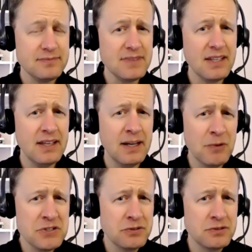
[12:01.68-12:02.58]
And I'm
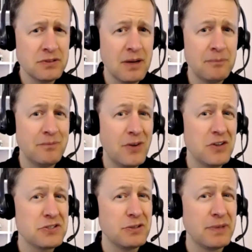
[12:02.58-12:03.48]
also
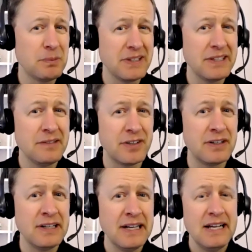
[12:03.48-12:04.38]
a big
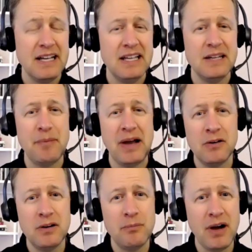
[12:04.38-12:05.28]
believer in the
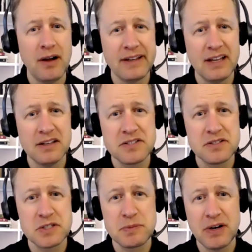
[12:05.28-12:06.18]
power of podcasts to
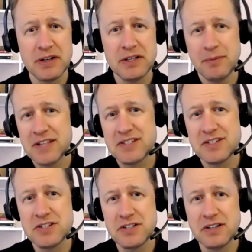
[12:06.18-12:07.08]
spread your
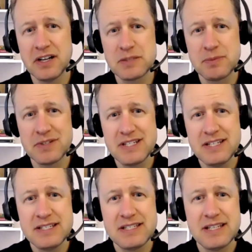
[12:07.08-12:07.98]
message and your
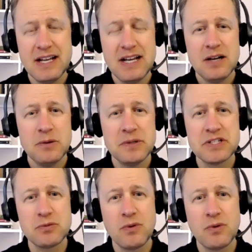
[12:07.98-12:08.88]
expertise, which
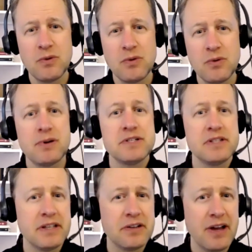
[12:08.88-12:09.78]
is why it's
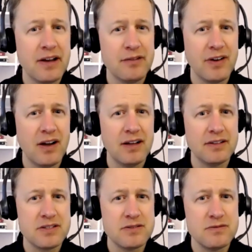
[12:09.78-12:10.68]
personally gratifying
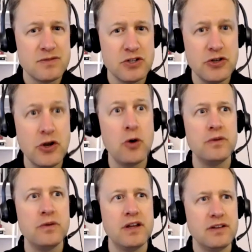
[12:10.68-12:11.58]
to know
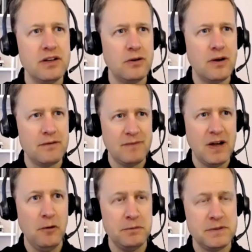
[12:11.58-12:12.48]
that, I've
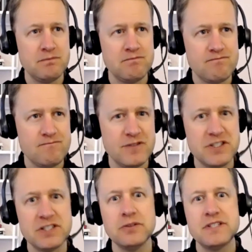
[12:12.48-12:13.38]
helped
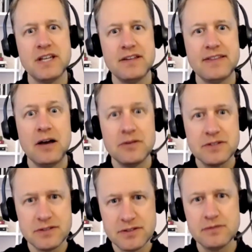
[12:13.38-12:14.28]
facilitate
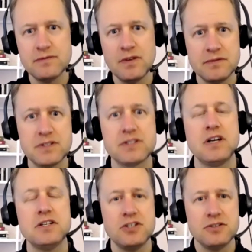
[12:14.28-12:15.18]
thousands of
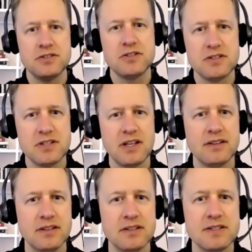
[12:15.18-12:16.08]
discussions just like
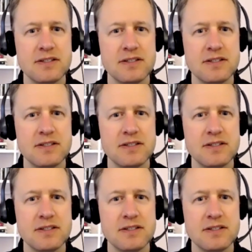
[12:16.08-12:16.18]
this.